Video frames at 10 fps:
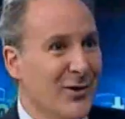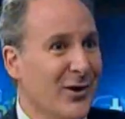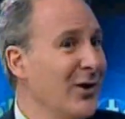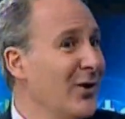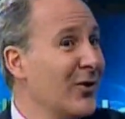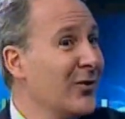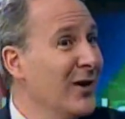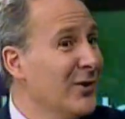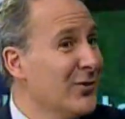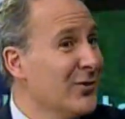They're going to go to
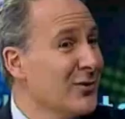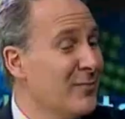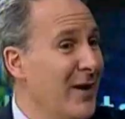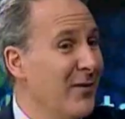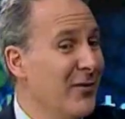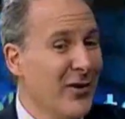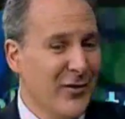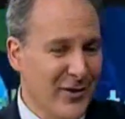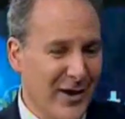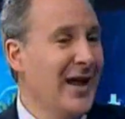their interest payments.
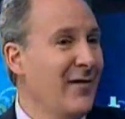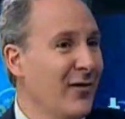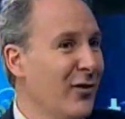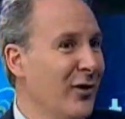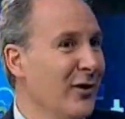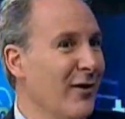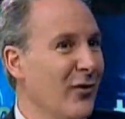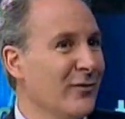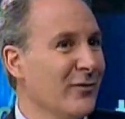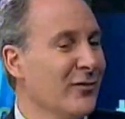They're not going to have anything
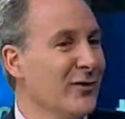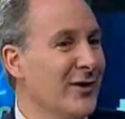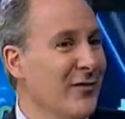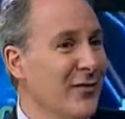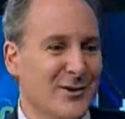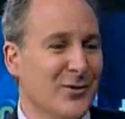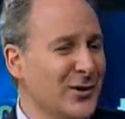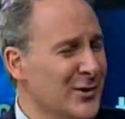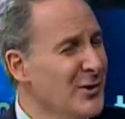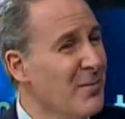left over for
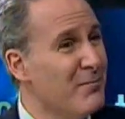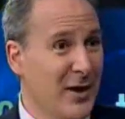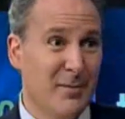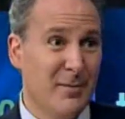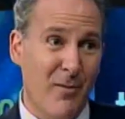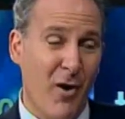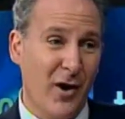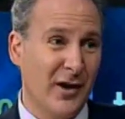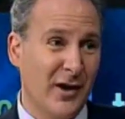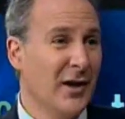dividends. So this is a big
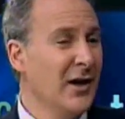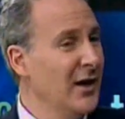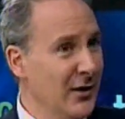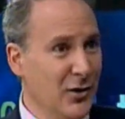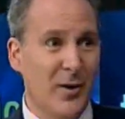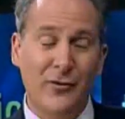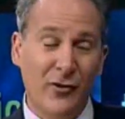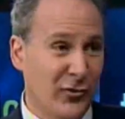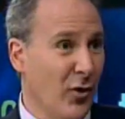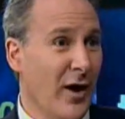bear market in the
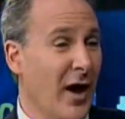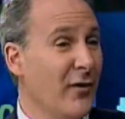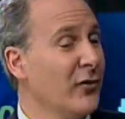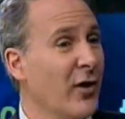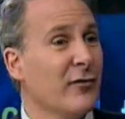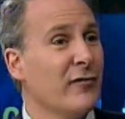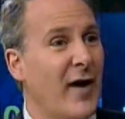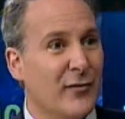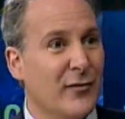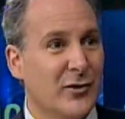U.S. that's going on for another
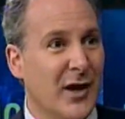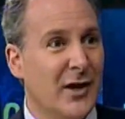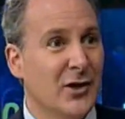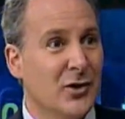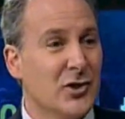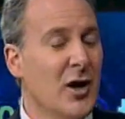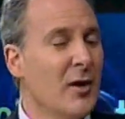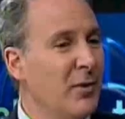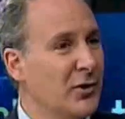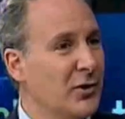5 or 10 years,
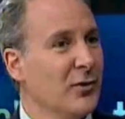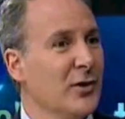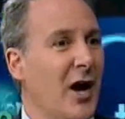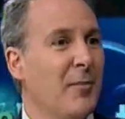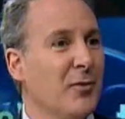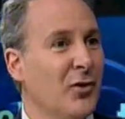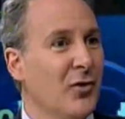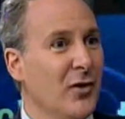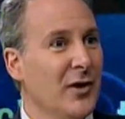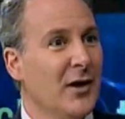but there is an
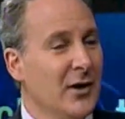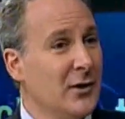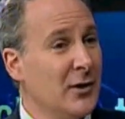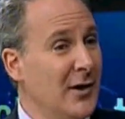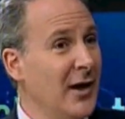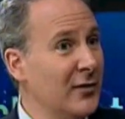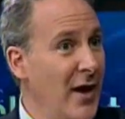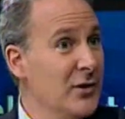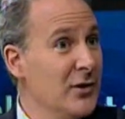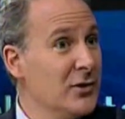opportunity to
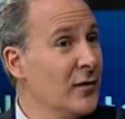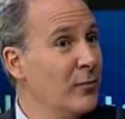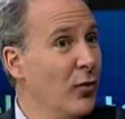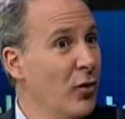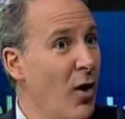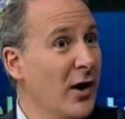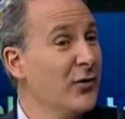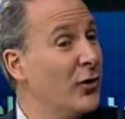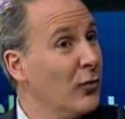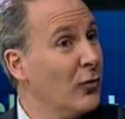take advantage of the bull
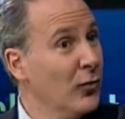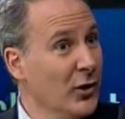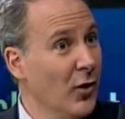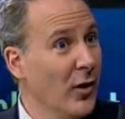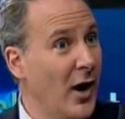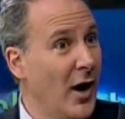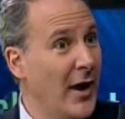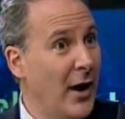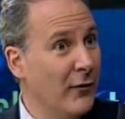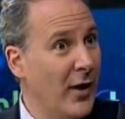markets that are really going
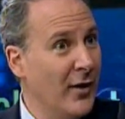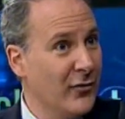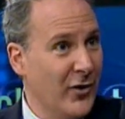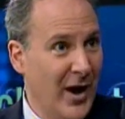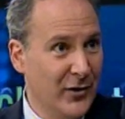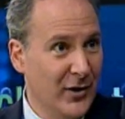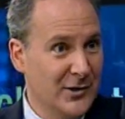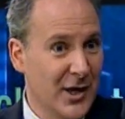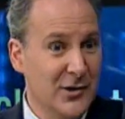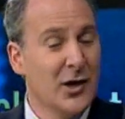on outside the
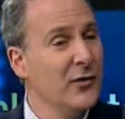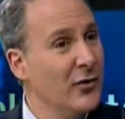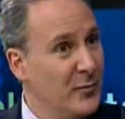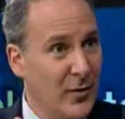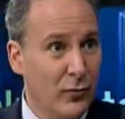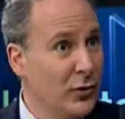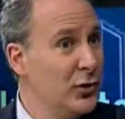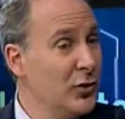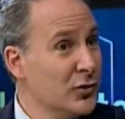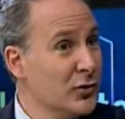United States. There's been
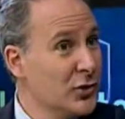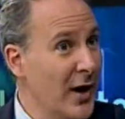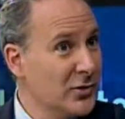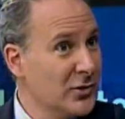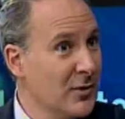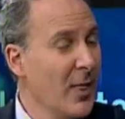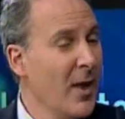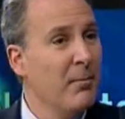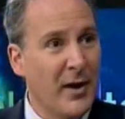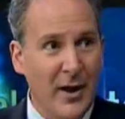a huge correction,
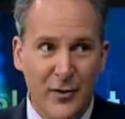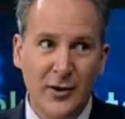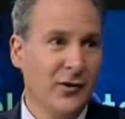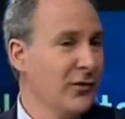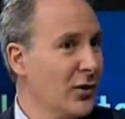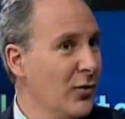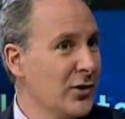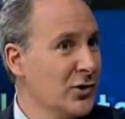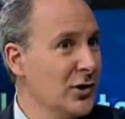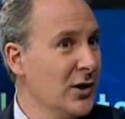but I think this is a
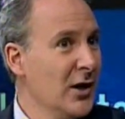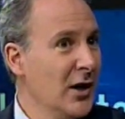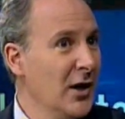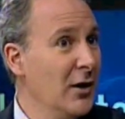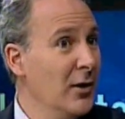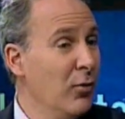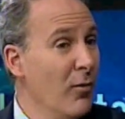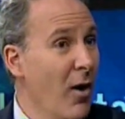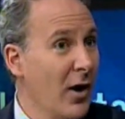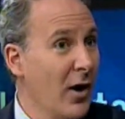correction in a
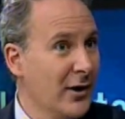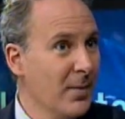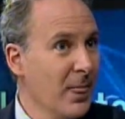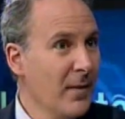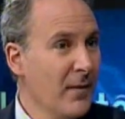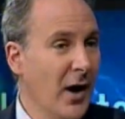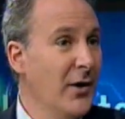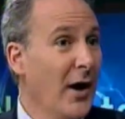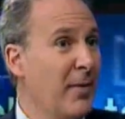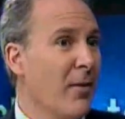bull market
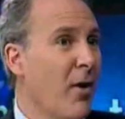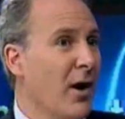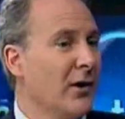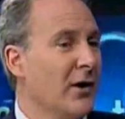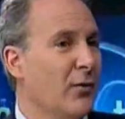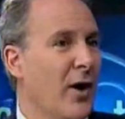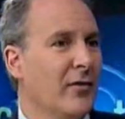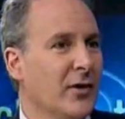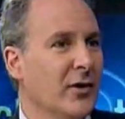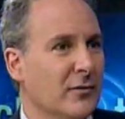not a bear market like
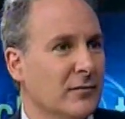we're having here.